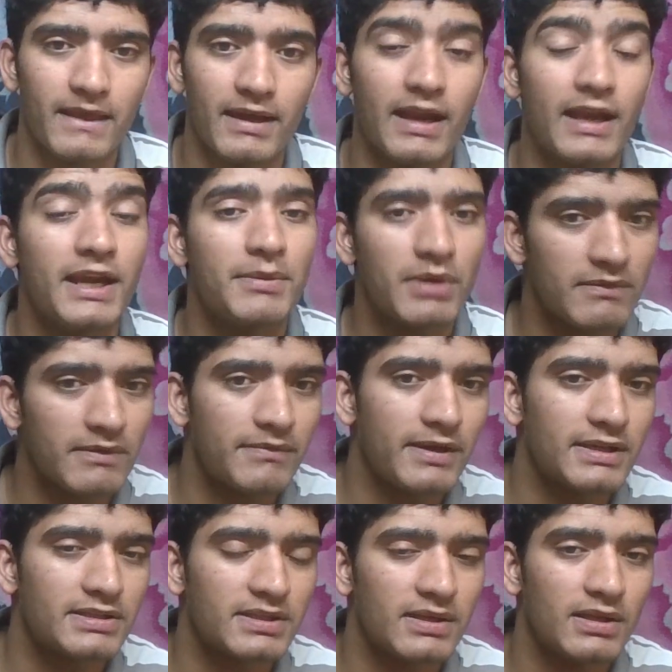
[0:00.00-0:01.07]
random
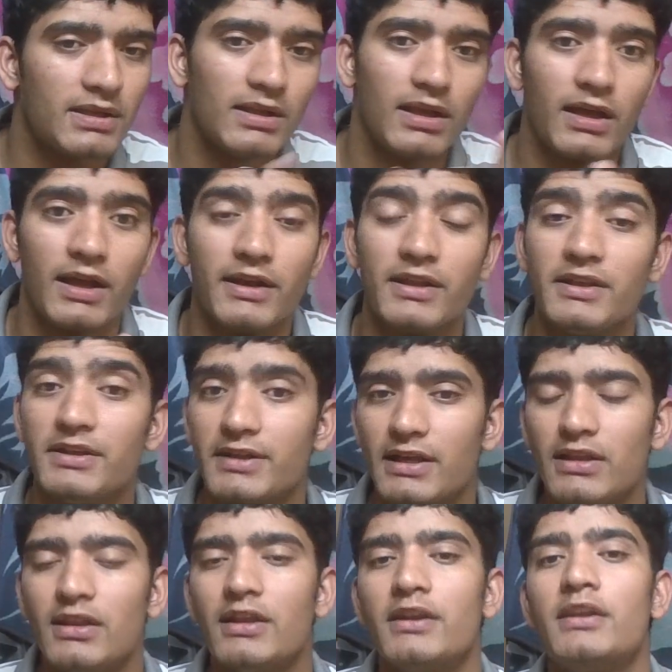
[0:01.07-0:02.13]
alphabets, and he
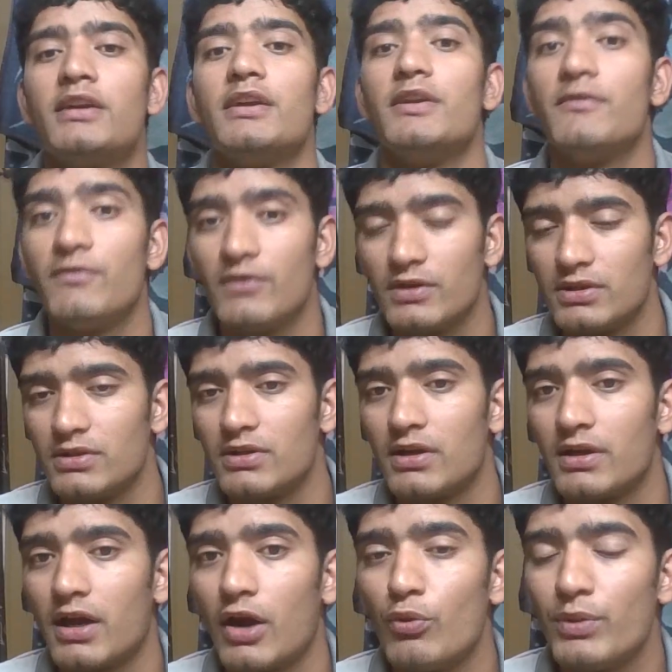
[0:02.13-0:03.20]
tell that if
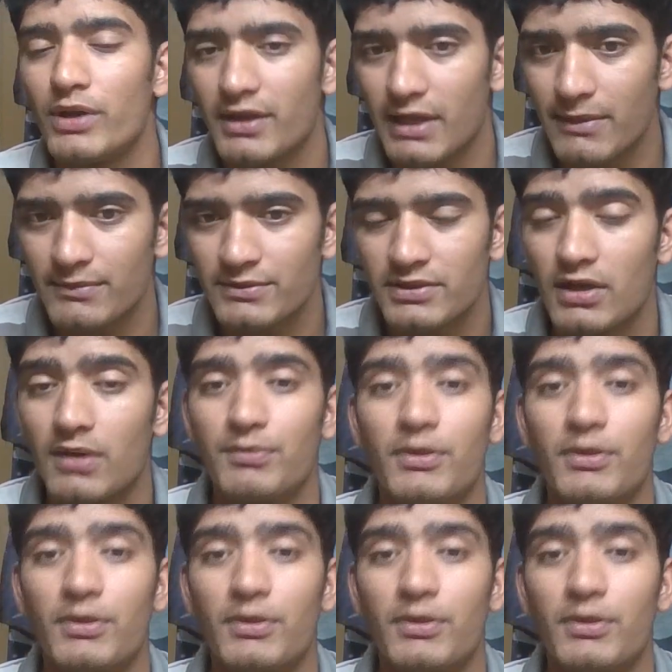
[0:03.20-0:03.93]
how many times